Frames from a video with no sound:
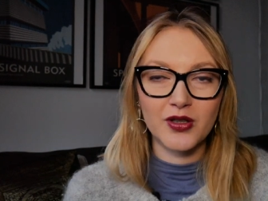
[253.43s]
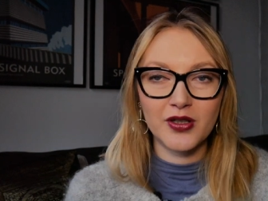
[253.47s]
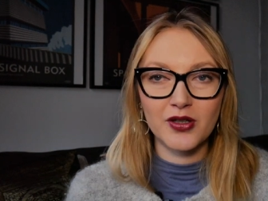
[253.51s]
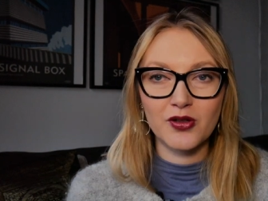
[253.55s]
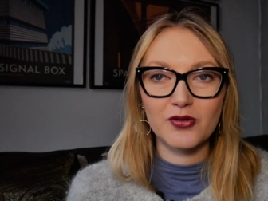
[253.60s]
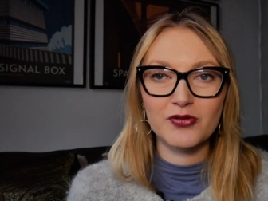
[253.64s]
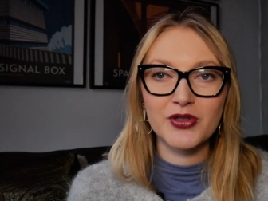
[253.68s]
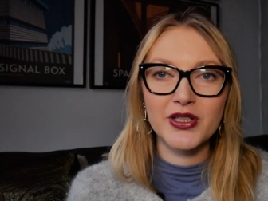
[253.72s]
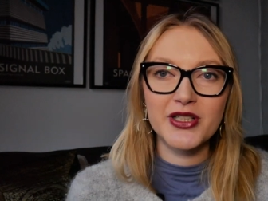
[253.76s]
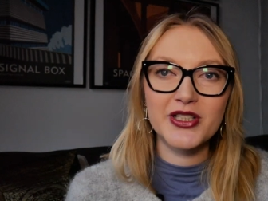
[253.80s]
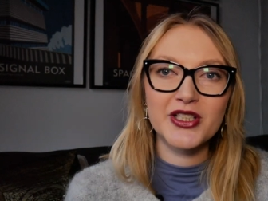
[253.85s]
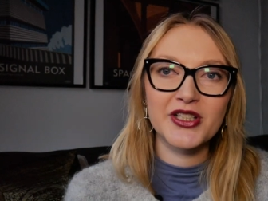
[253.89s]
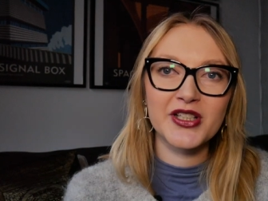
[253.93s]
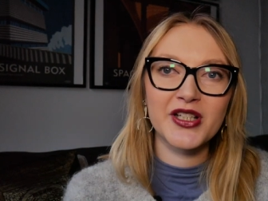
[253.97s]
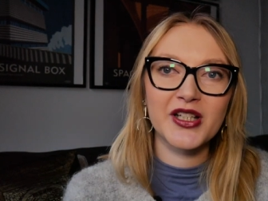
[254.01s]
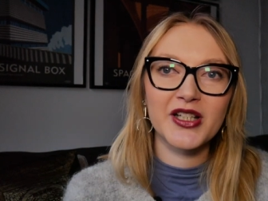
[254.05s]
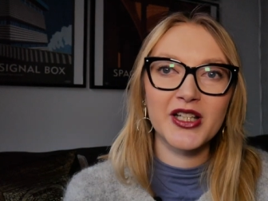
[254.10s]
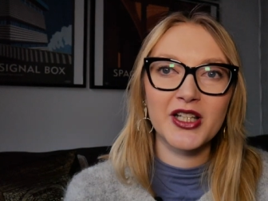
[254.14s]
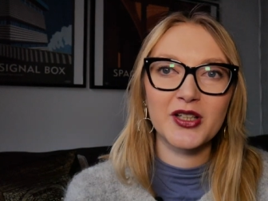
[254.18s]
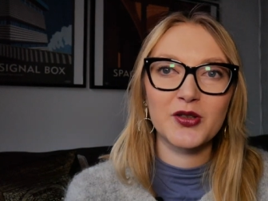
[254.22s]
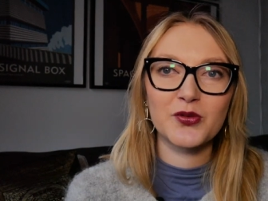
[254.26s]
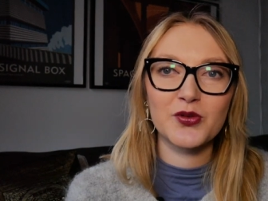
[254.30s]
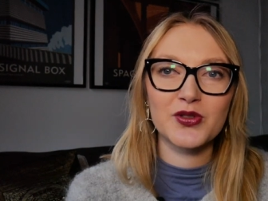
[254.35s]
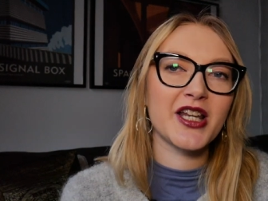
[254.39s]

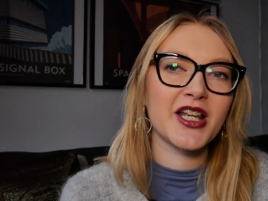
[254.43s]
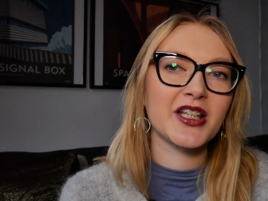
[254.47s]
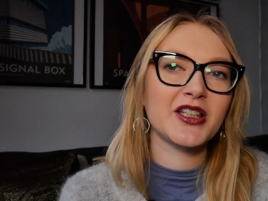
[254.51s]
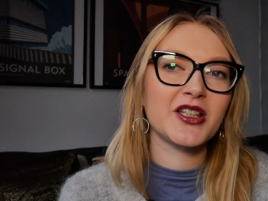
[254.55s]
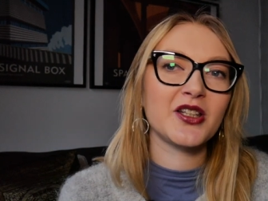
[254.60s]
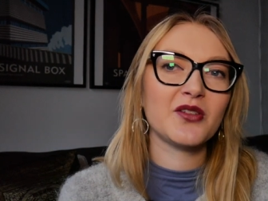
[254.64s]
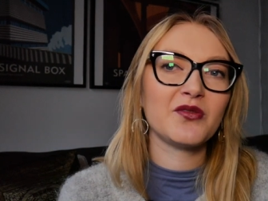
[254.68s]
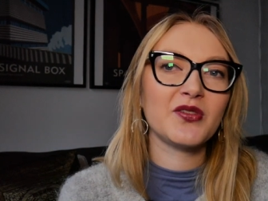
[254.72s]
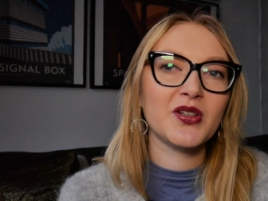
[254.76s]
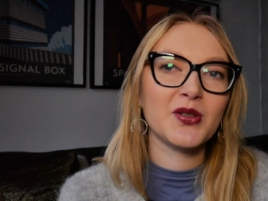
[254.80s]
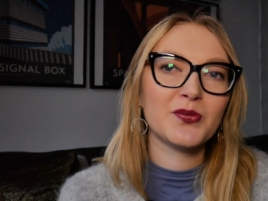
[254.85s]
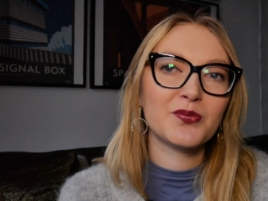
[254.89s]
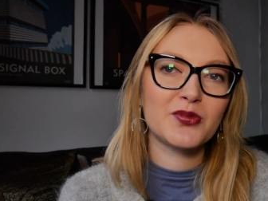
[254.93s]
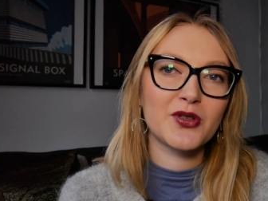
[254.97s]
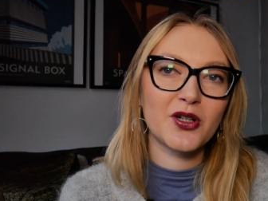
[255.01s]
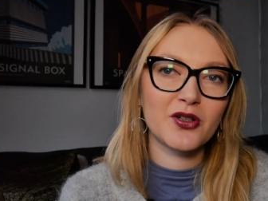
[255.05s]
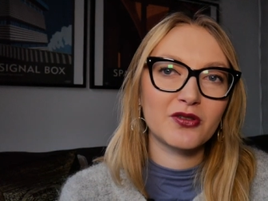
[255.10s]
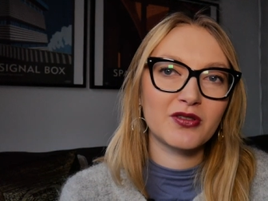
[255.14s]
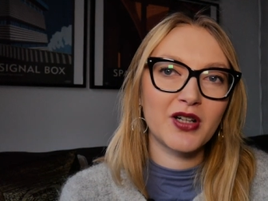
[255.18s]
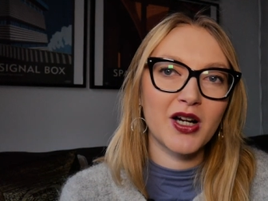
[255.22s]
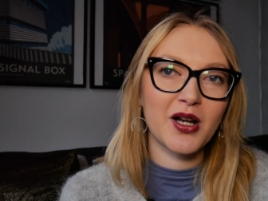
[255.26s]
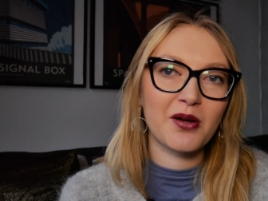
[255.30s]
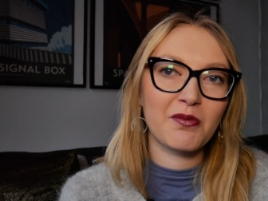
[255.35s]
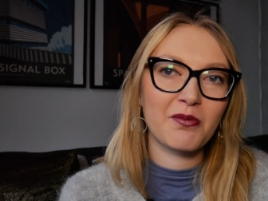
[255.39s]
Originally it was a T V
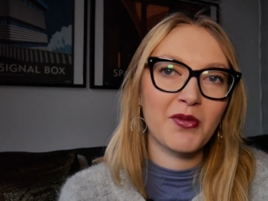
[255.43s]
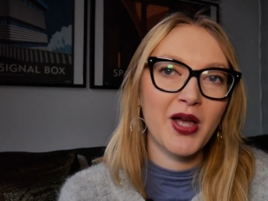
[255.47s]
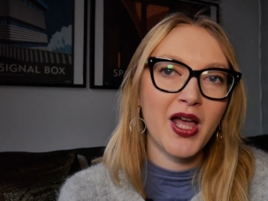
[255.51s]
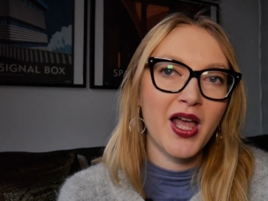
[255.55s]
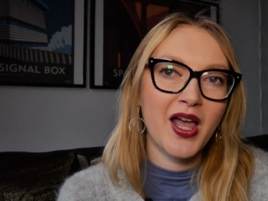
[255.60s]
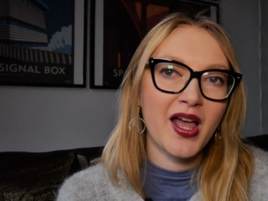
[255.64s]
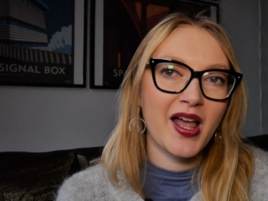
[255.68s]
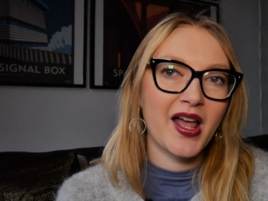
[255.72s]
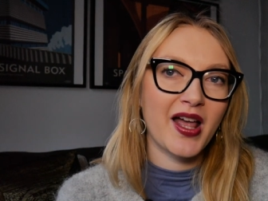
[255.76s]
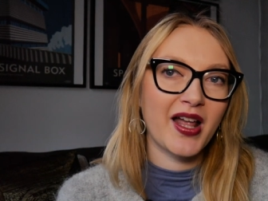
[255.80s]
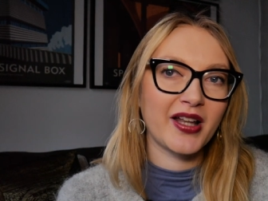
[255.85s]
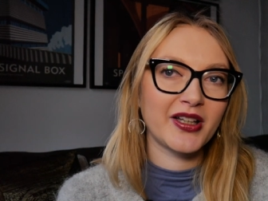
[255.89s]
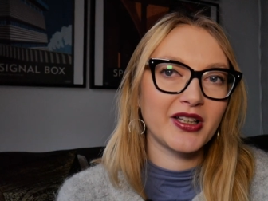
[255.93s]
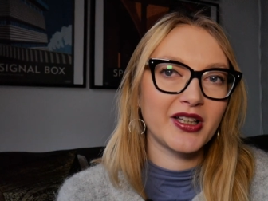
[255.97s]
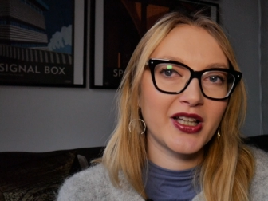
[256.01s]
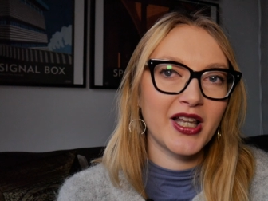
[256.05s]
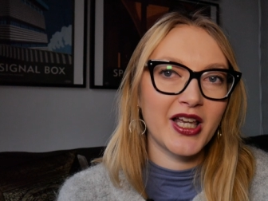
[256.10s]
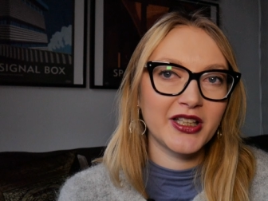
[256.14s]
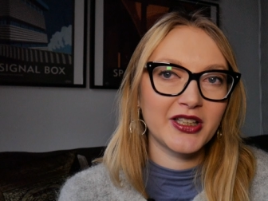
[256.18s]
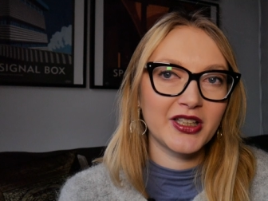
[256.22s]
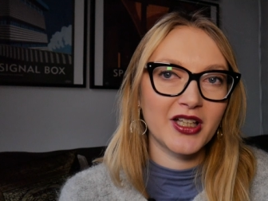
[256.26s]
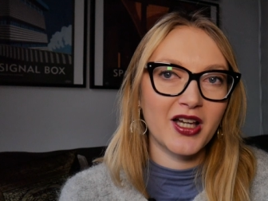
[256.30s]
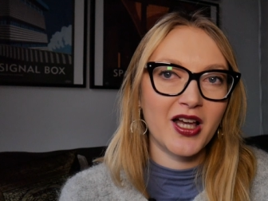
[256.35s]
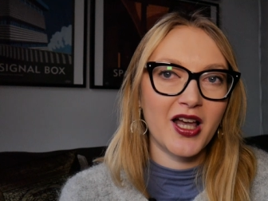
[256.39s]
program and
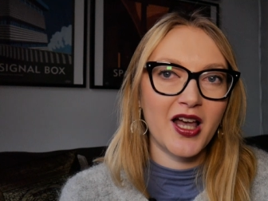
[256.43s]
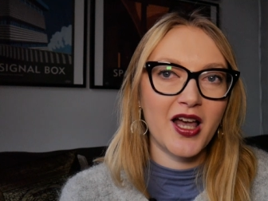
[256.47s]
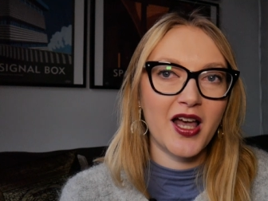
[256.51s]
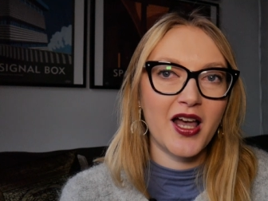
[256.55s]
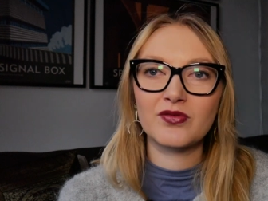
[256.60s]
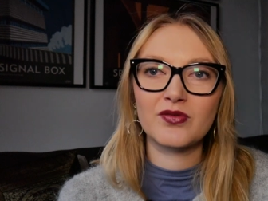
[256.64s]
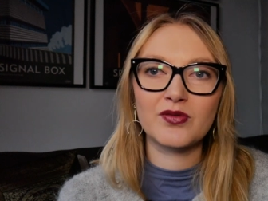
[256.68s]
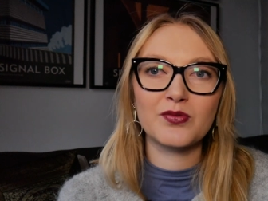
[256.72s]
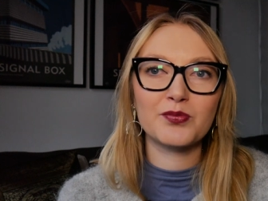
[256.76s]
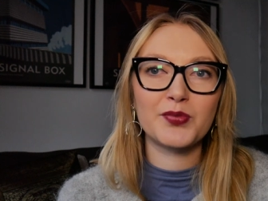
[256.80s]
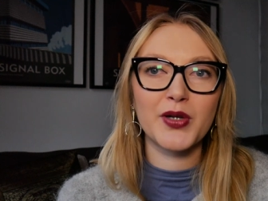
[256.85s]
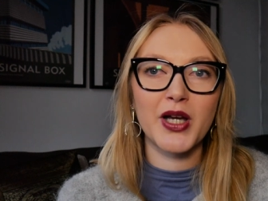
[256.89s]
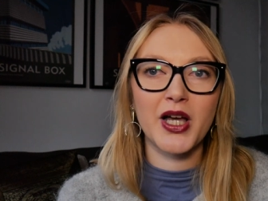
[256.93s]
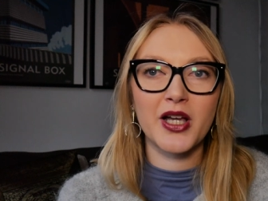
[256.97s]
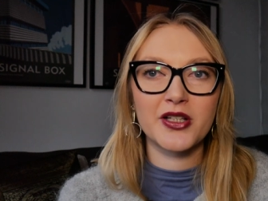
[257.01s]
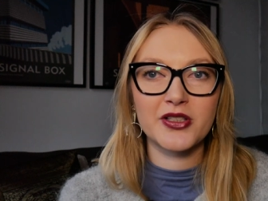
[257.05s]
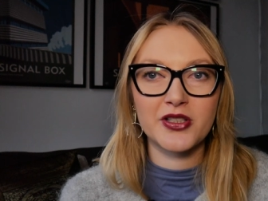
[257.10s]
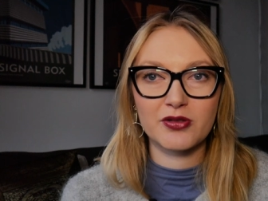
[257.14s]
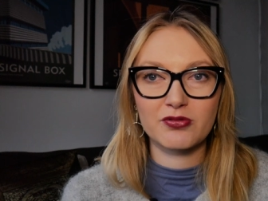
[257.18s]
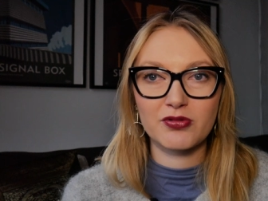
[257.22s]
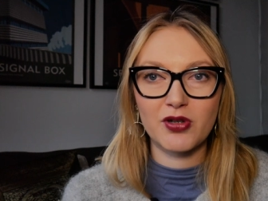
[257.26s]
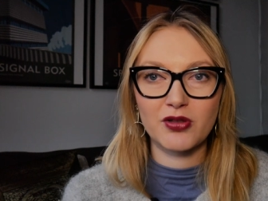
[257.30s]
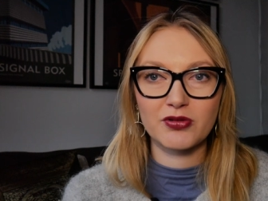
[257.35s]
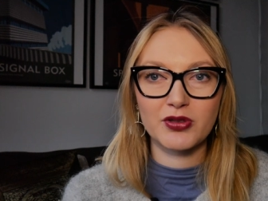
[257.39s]
later
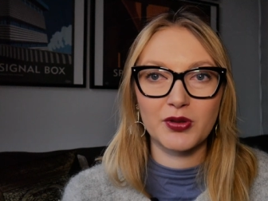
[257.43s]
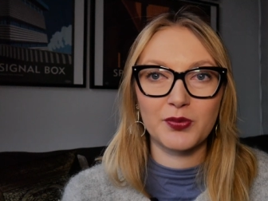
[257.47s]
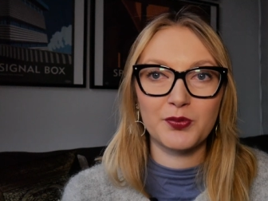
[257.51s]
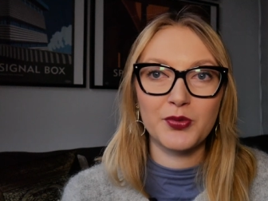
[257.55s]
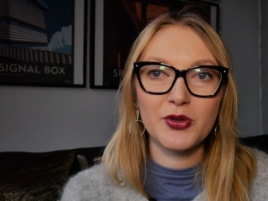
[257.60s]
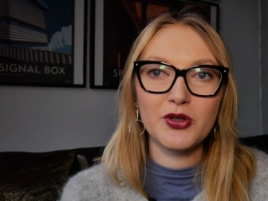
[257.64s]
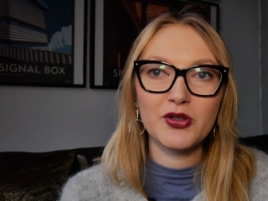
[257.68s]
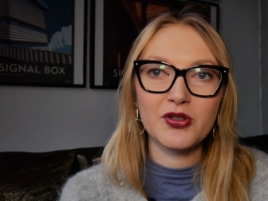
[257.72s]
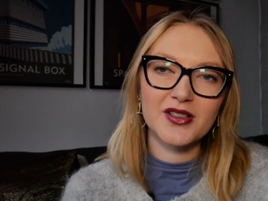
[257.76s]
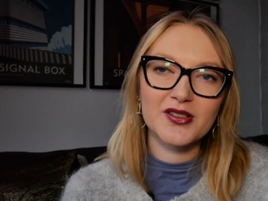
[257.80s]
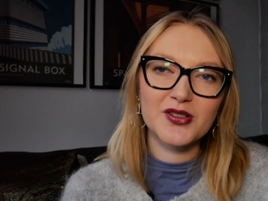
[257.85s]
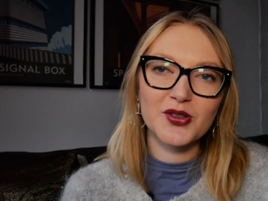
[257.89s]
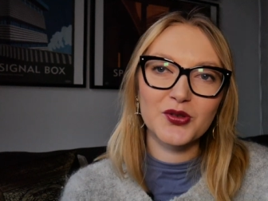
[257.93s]
Berger wrote a book.